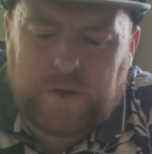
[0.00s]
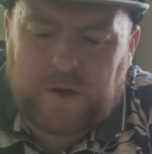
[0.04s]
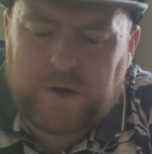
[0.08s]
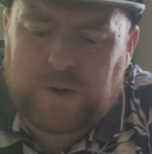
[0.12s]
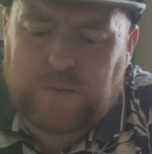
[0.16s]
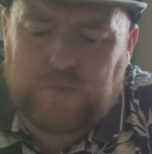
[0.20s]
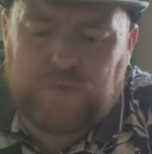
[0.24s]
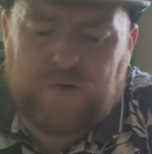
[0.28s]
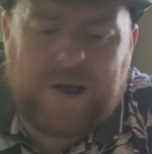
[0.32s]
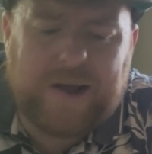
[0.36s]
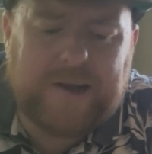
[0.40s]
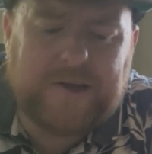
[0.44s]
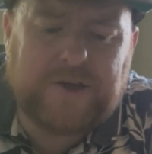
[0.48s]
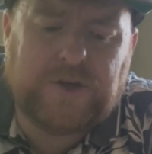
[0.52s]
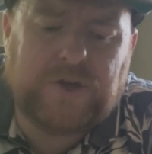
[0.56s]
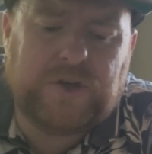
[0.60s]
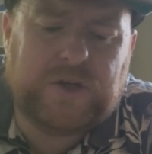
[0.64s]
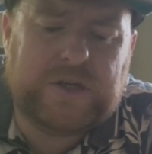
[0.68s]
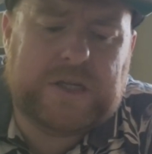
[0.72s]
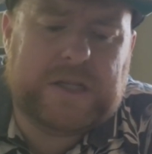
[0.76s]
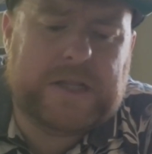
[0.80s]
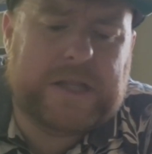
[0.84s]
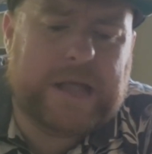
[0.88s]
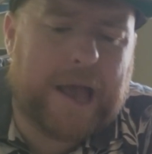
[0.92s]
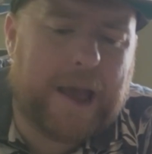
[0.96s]
Some
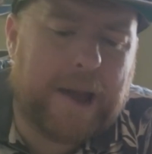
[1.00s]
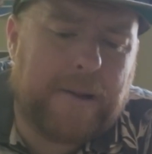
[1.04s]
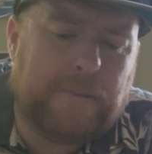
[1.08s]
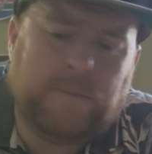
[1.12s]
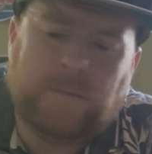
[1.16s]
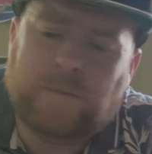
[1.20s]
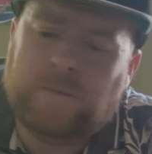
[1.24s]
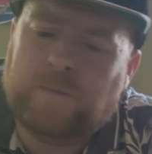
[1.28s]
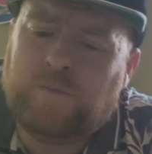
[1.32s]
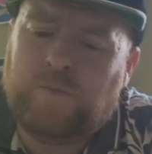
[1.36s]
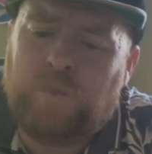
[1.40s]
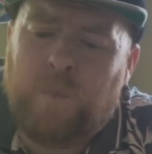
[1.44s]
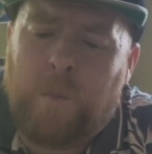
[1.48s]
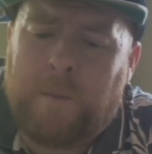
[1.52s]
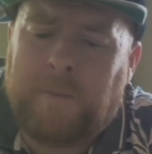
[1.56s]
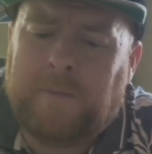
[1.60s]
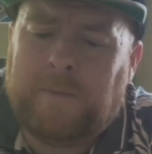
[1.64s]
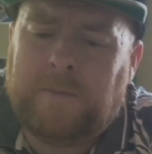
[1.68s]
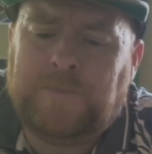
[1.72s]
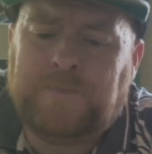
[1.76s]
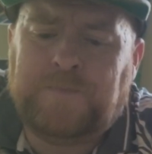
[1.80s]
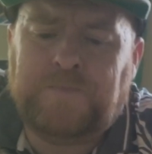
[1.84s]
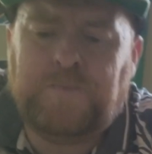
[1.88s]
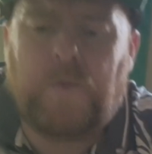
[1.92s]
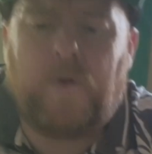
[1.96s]
raisins in there.
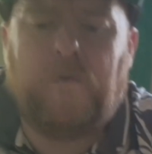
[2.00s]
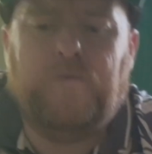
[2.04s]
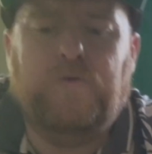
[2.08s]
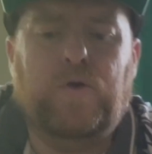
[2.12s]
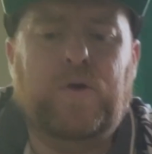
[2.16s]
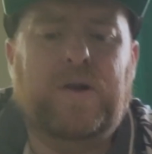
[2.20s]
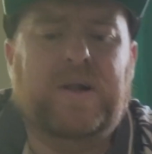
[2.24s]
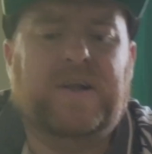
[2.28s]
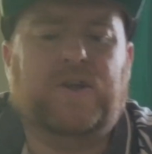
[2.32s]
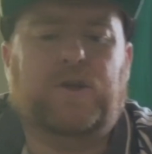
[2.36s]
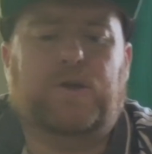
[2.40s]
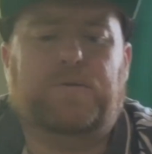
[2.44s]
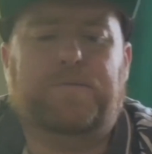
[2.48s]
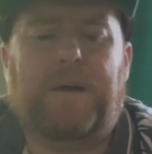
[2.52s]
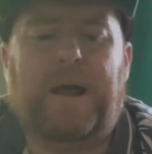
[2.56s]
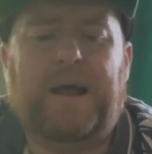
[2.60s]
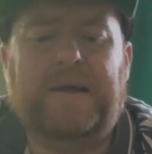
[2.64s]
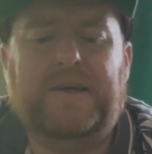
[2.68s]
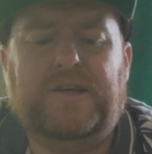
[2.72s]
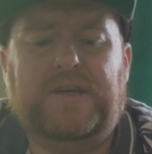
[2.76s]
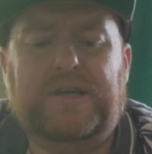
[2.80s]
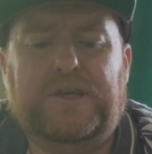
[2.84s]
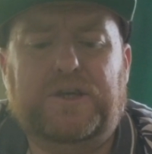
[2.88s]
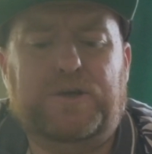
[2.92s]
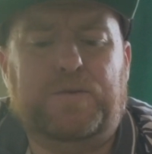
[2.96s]
A few little
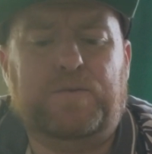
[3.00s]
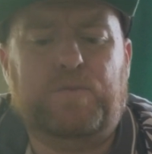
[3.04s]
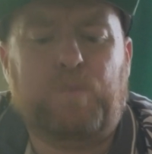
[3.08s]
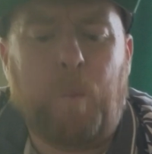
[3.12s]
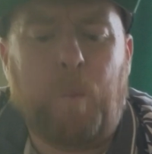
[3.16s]
spices.